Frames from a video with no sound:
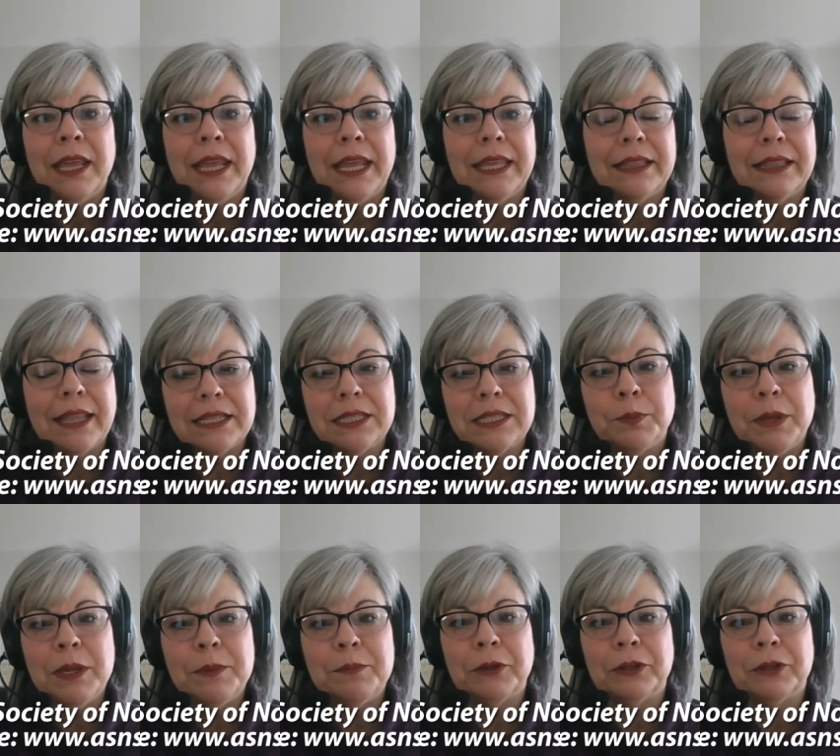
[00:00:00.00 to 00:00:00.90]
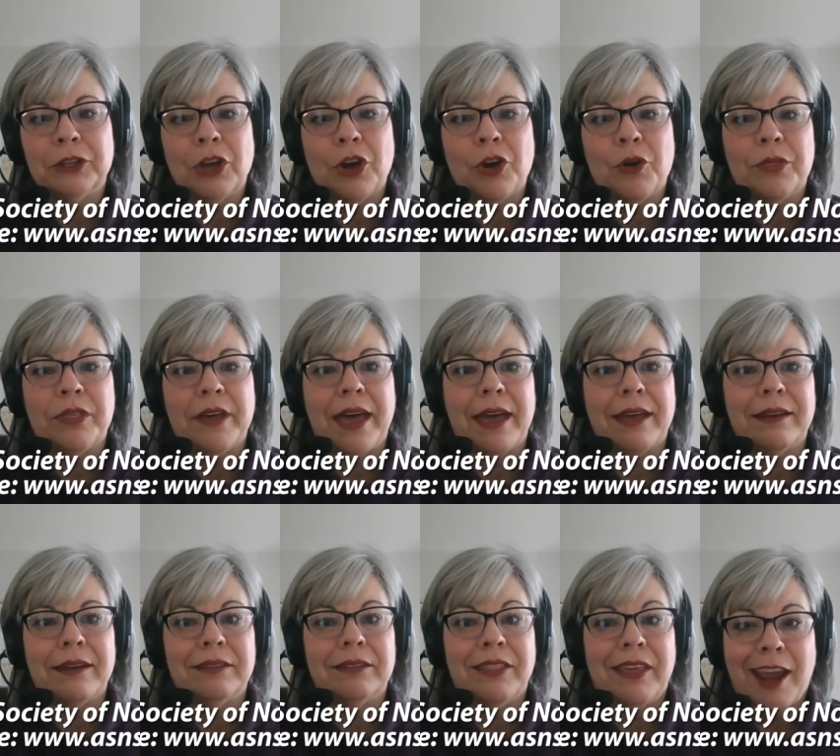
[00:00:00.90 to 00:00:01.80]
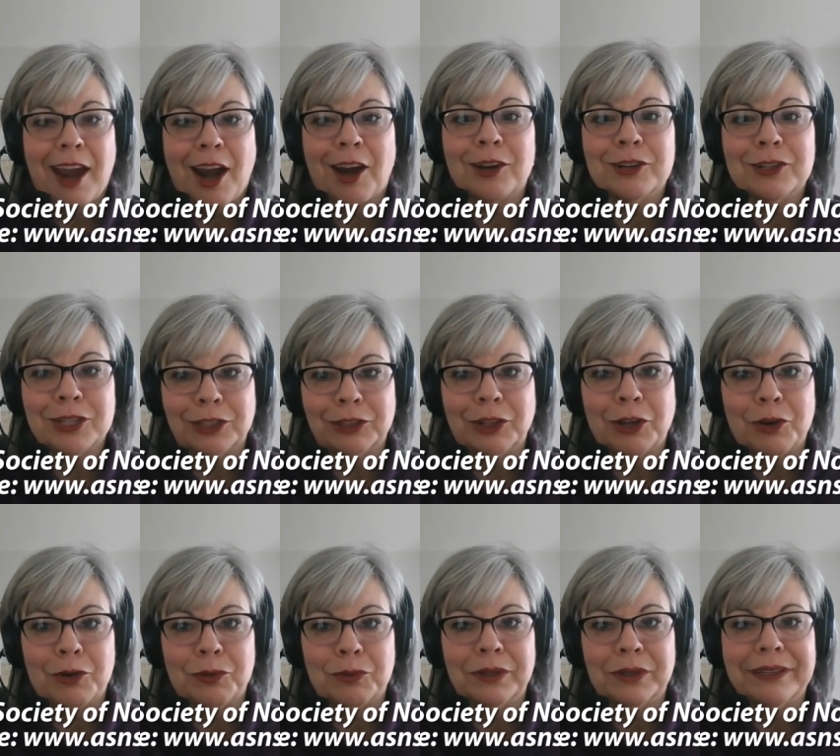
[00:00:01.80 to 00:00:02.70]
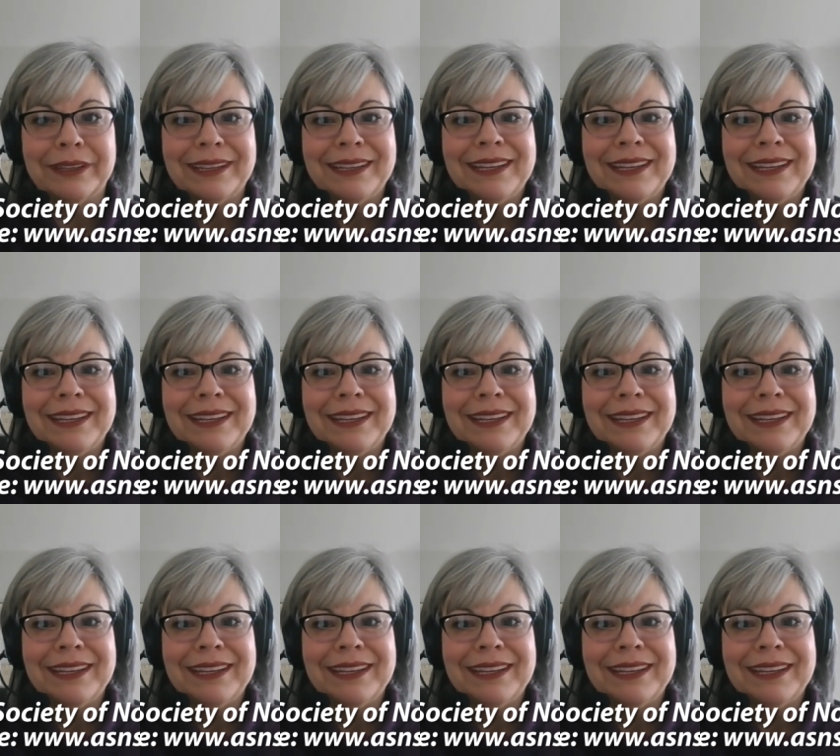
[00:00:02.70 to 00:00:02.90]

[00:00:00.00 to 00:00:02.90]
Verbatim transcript: It lets people know that they aren't alone.